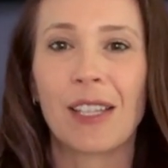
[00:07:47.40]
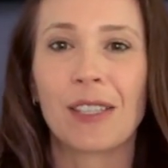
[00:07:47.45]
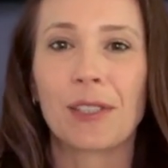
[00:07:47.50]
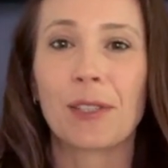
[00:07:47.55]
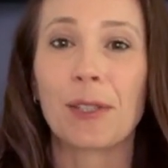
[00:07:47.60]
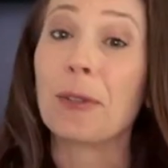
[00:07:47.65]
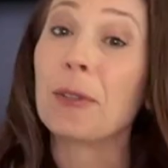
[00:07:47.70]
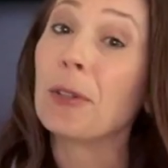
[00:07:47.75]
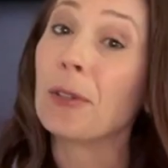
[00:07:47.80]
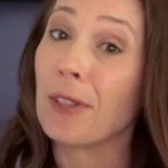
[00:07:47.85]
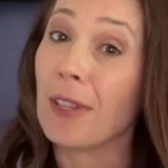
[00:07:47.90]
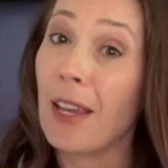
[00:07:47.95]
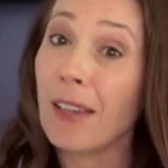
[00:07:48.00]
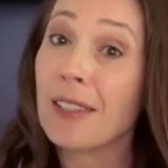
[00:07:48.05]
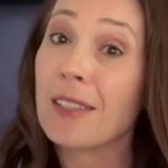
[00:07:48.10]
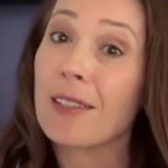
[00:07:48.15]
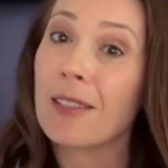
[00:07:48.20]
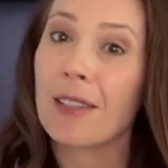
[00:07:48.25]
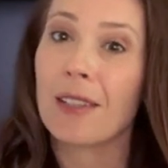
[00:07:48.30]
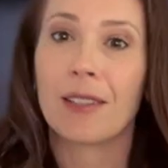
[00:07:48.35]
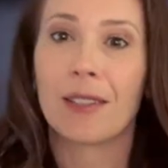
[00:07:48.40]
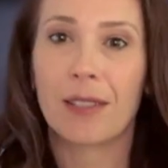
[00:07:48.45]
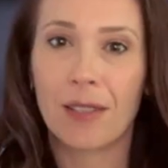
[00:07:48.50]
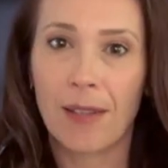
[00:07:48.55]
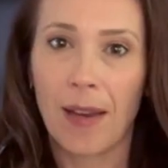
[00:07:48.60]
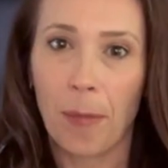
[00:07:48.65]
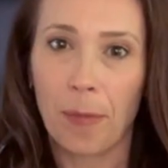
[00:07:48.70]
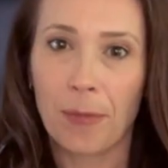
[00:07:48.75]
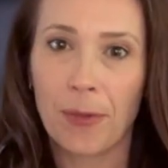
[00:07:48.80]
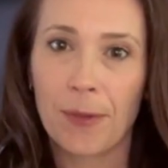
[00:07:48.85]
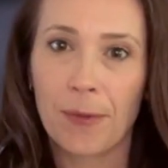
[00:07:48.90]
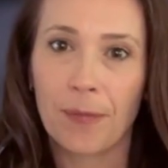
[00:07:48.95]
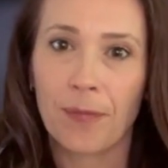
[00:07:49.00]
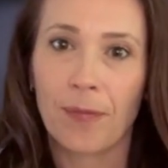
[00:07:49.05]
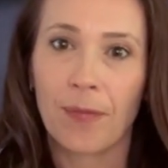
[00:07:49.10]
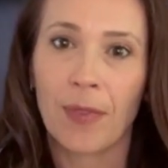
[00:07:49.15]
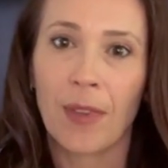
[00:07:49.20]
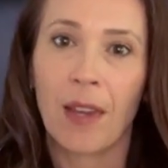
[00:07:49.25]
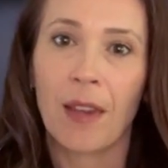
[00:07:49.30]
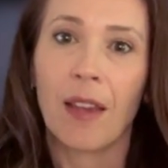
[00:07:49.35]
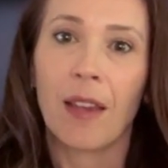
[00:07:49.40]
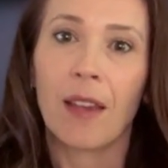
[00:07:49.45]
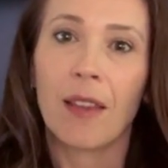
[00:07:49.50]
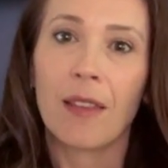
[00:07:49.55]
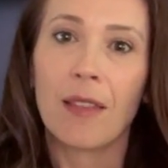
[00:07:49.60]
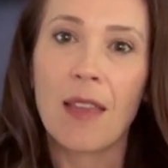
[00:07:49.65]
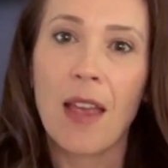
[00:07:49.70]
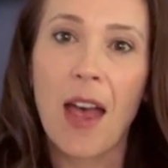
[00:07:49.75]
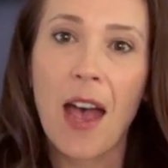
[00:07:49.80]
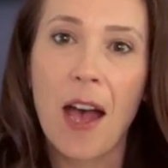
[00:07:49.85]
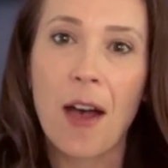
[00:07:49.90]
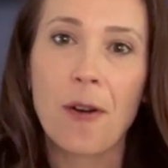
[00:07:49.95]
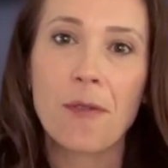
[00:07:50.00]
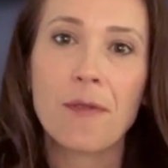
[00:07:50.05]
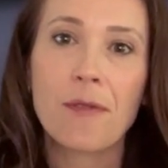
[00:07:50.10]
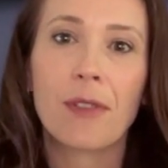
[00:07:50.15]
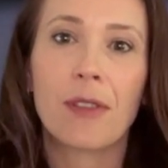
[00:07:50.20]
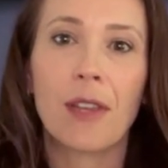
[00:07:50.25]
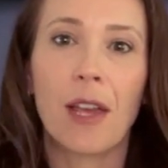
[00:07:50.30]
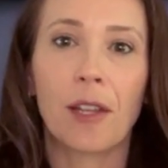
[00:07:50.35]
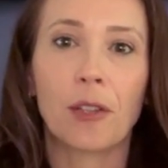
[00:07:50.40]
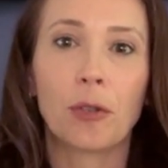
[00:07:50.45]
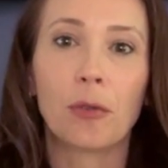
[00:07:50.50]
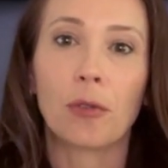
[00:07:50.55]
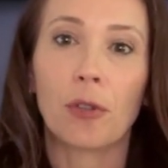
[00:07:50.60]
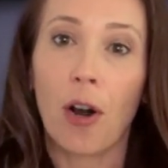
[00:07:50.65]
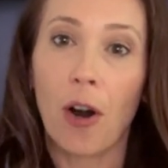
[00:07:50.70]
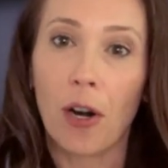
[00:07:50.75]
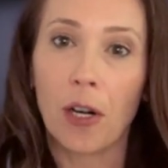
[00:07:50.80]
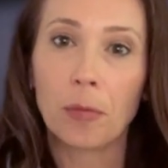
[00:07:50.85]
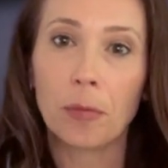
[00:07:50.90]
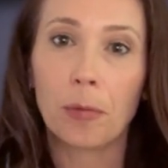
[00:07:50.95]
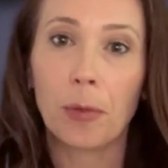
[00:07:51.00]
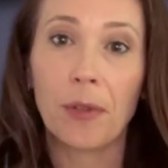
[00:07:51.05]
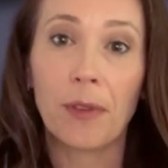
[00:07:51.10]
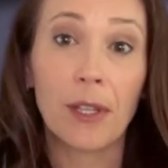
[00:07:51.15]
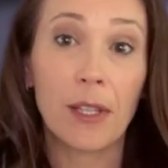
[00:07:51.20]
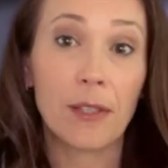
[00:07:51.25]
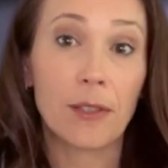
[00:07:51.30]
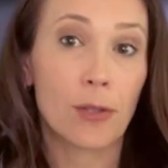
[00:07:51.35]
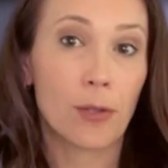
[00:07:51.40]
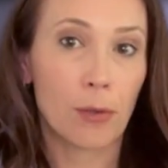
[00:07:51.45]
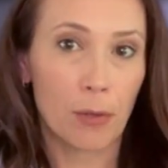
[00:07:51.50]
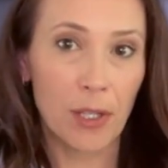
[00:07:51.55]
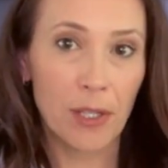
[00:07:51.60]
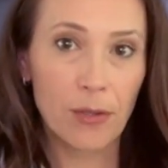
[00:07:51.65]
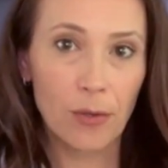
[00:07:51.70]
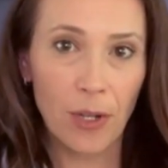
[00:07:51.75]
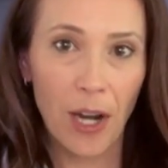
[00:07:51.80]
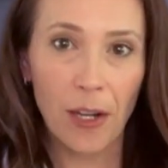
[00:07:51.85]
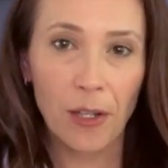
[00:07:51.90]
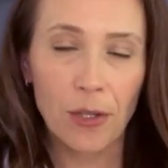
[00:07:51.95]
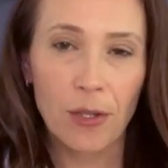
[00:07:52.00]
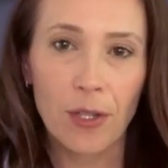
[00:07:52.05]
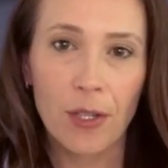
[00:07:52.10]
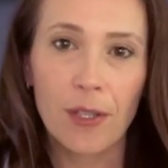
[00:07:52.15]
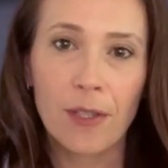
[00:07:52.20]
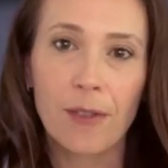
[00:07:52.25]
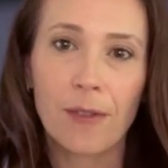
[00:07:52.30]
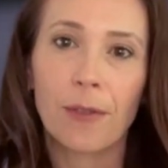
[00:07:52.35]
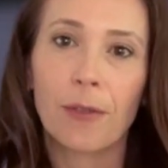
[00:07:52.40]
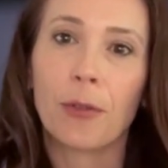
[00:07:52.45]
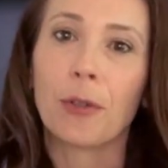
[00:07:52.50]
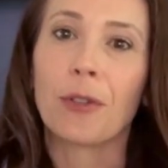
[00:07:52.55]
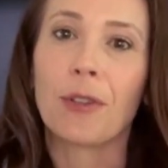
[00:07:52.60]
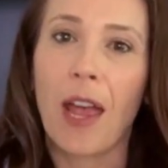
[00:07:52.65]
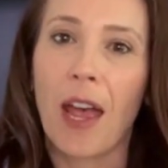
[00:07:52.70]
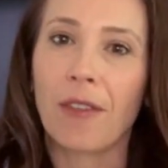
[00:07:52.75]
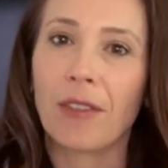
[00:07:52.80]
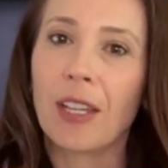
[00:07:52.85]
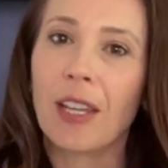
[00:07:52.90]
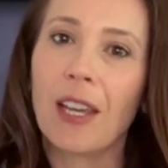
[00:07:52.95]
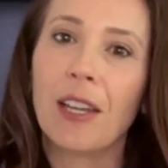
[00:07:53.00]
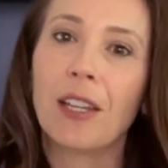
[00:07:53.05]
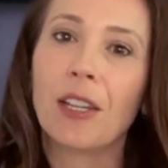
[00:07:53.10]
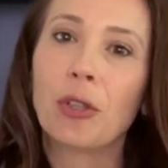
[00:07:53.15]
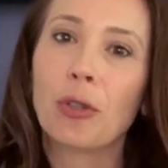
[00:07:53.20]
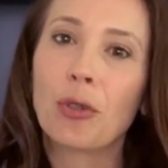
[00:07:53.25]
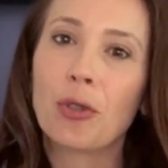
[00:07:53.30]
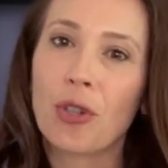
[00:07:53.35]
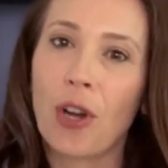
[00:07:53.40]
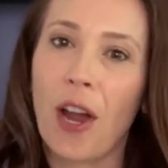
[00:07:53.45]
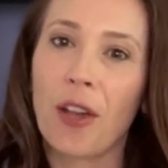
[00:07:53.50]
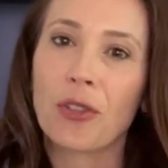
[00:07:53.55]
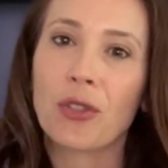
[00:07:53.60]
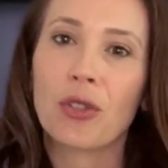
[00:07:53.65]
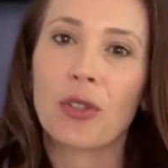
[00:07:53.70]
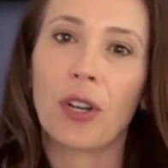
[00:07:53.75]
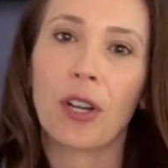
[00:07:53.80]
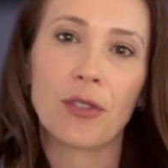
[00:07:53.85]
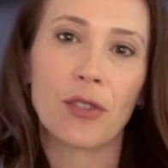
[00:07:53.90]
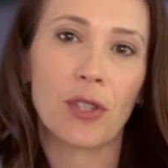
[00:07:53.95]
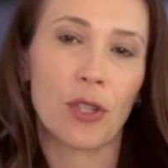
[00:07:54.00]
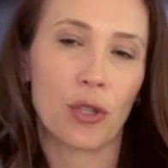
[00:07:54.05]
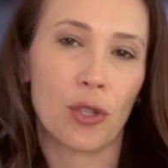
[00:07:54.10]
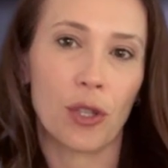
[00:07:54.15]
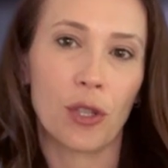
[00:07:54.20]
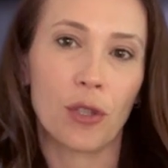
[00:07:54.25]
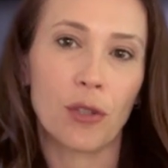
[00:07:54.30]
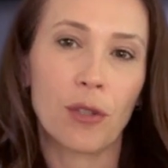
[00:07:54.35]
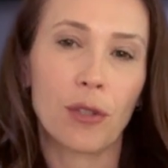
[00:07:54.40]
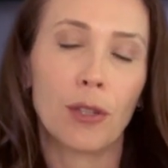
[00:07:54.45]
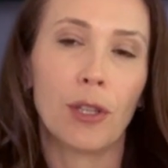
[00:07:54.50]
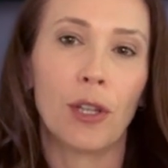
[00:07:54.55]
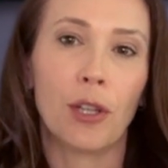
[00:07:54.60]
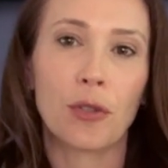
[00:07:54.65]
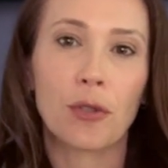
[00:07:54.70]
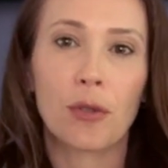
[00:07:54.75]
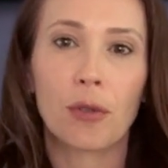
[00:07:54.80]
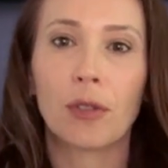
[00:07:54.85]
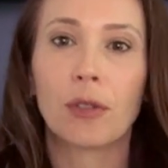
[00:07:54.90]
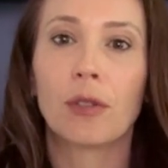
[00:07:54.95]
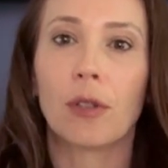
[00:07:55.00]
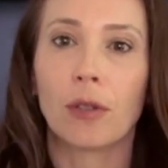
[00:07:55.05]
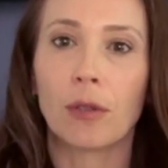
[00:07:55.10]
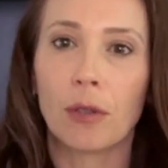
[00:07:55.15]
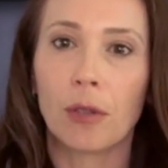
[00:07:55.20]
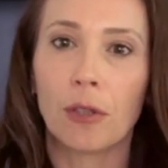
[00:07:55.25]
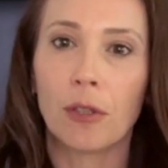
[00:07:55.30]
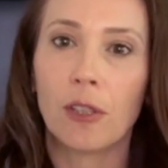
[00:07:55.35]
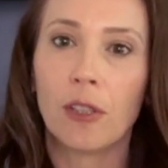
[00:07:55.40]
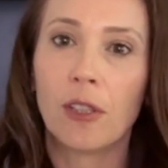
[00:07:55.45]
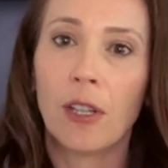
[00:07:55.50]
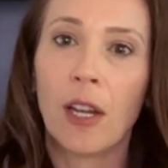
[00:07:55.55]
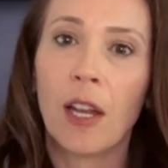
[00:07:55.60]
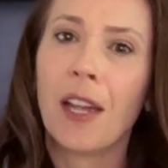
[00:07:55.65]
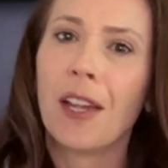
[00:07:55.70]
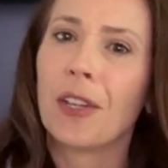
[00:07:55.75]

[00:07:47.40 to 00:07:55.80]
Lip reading: So your next steps. Now that you're armed with these 3 strategies for navigating your child's transition into adulthood,